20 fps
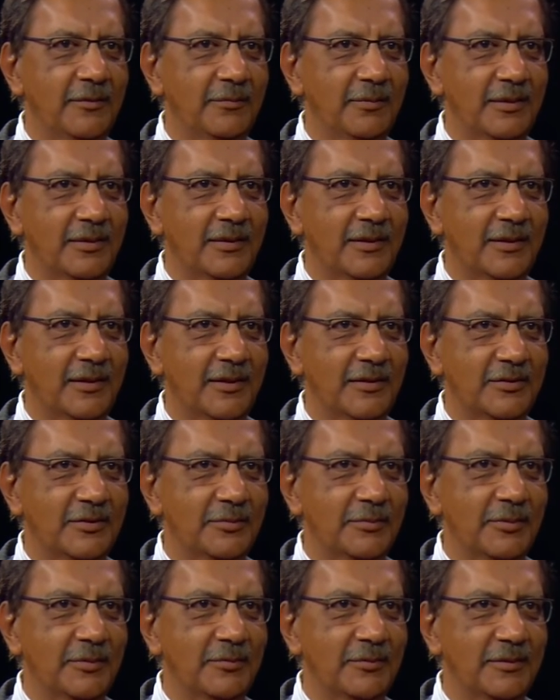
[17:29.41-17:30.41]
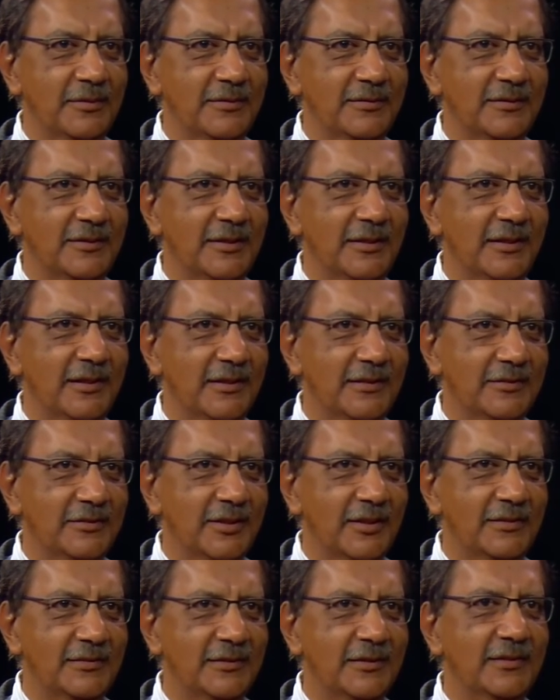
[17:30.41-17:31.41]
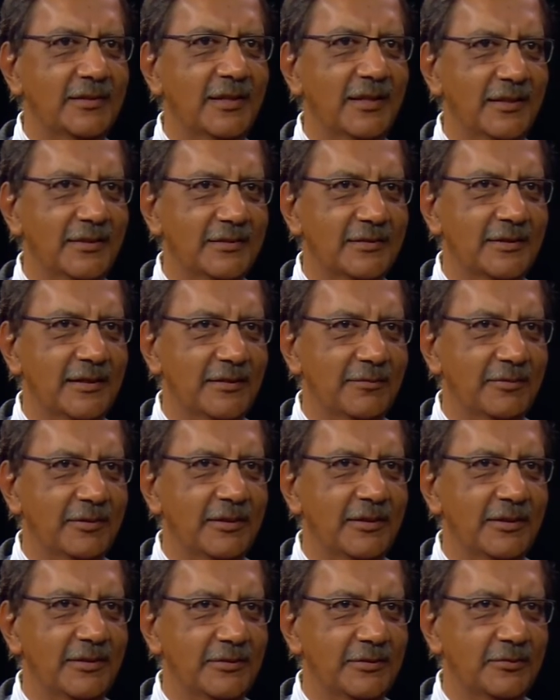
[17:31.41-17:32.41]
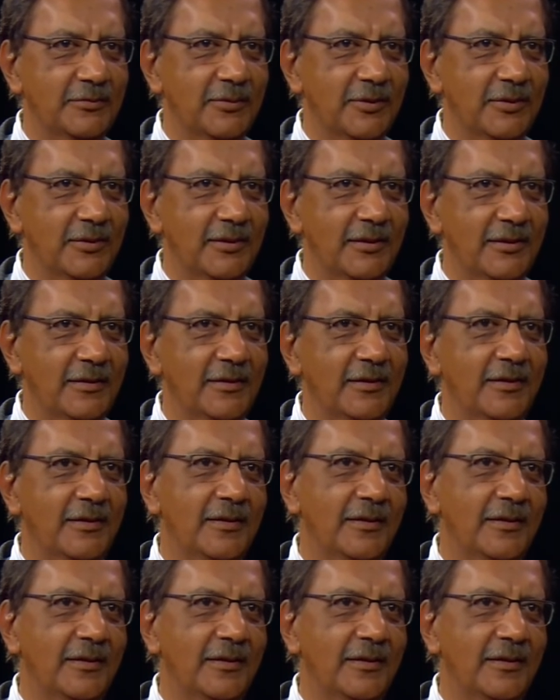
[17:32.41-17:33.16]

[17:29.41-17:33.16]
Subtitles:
but the customer will see it just in case they ever need to walk in.